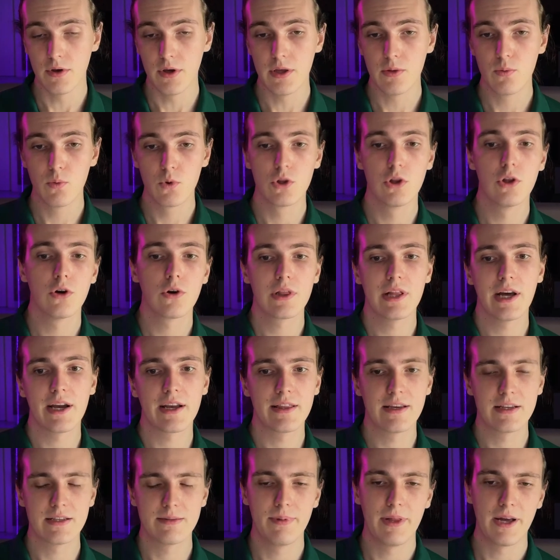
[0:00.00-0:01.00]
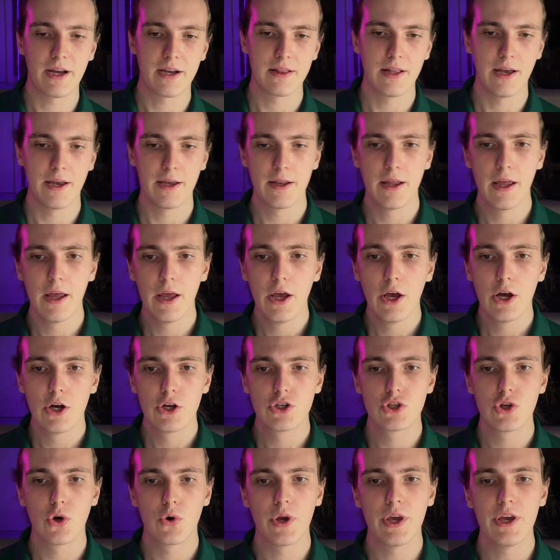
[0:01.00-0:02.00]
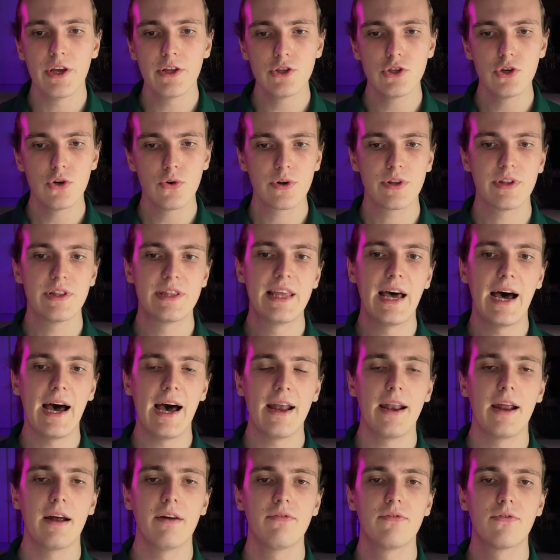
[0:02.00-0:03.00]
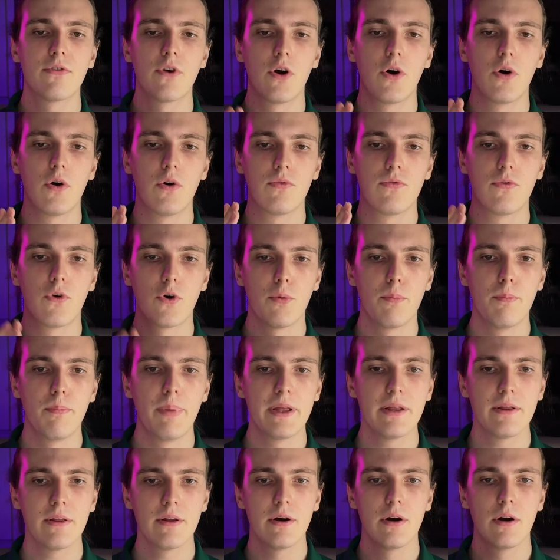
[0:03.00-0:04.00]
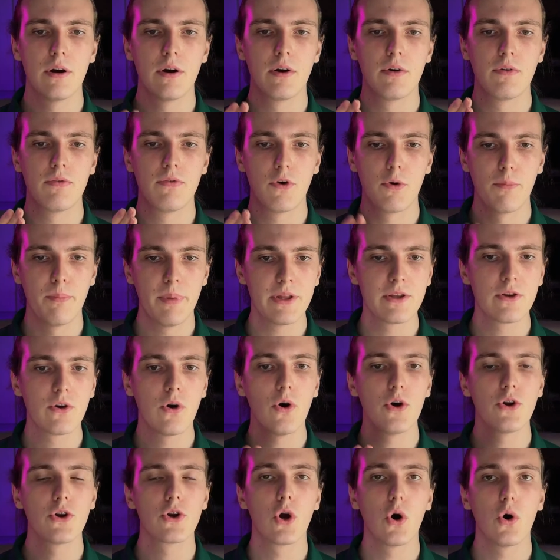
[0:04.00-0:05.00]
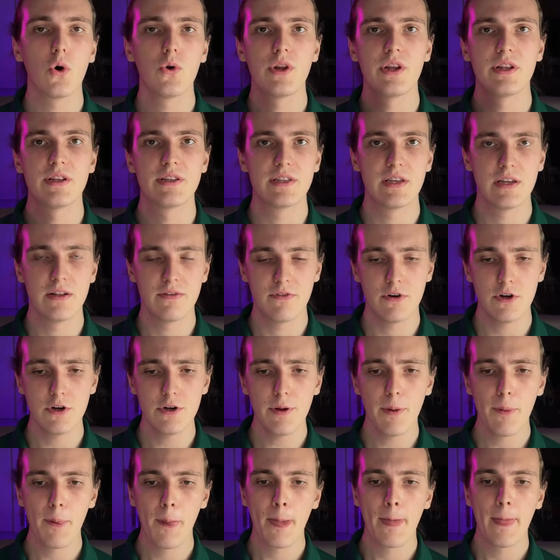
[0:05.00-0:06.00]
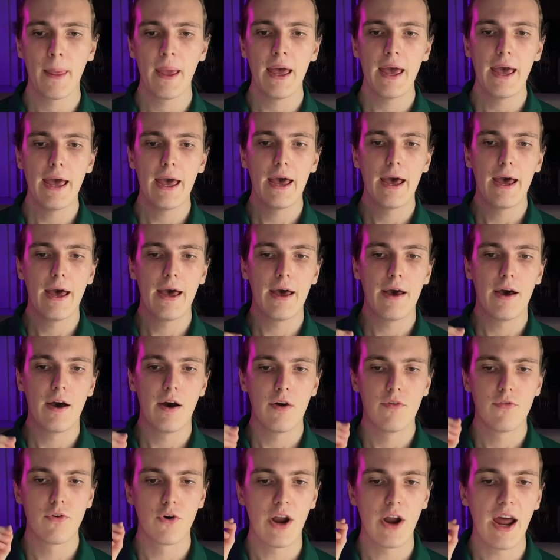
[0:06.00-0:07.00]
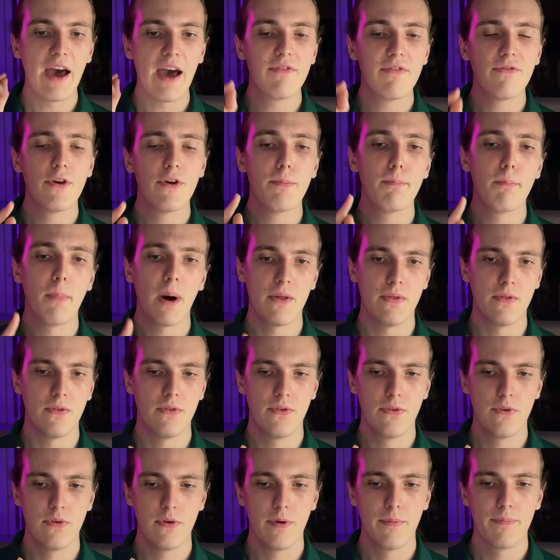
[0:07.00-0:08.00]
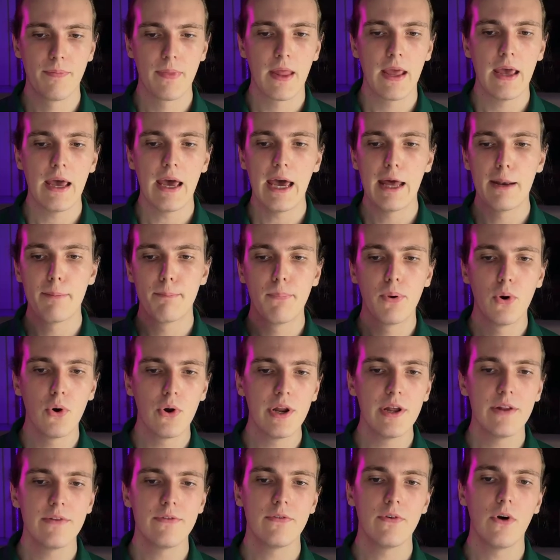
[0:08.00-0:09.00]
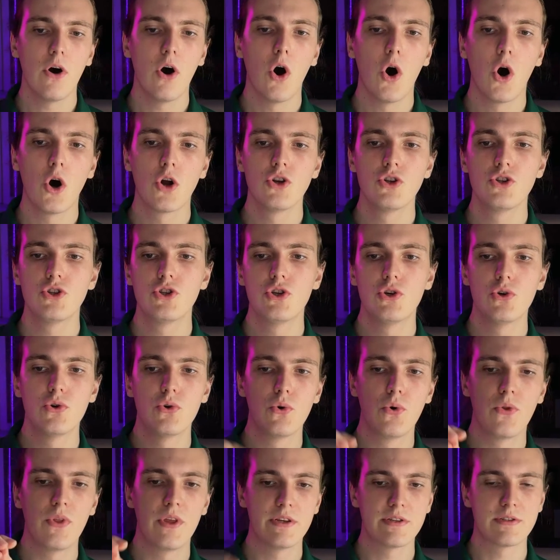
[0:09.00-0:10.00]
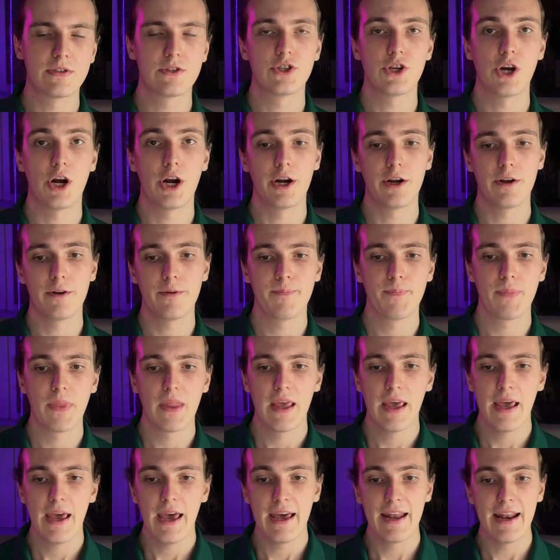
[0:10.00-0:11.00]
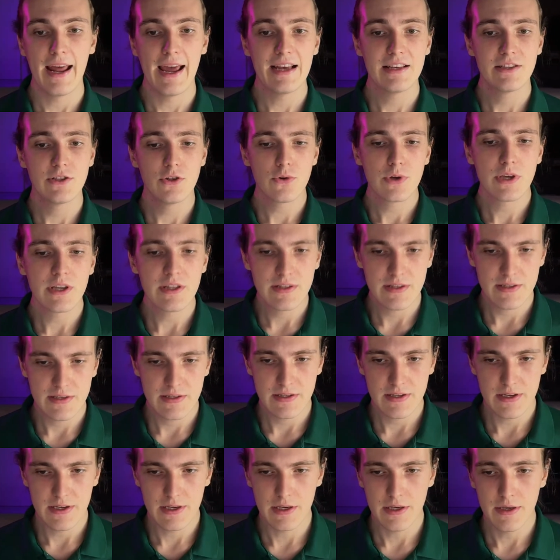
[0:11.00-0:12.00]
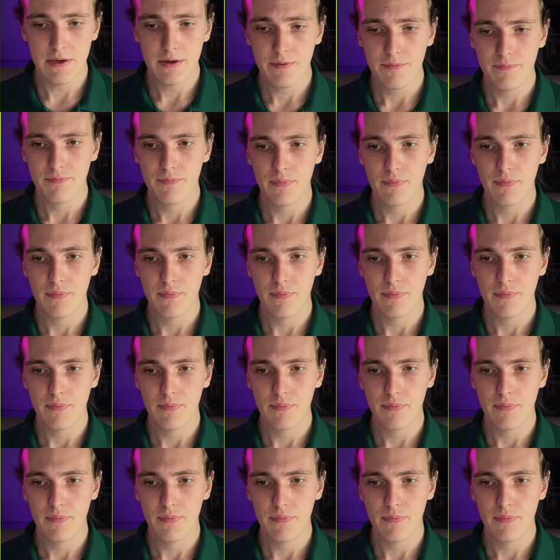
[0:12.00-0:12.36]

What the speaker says: it would look like this black line. So he took data for Bitcoin, gold, and silver for every month and put it onto this chart. And as you can see,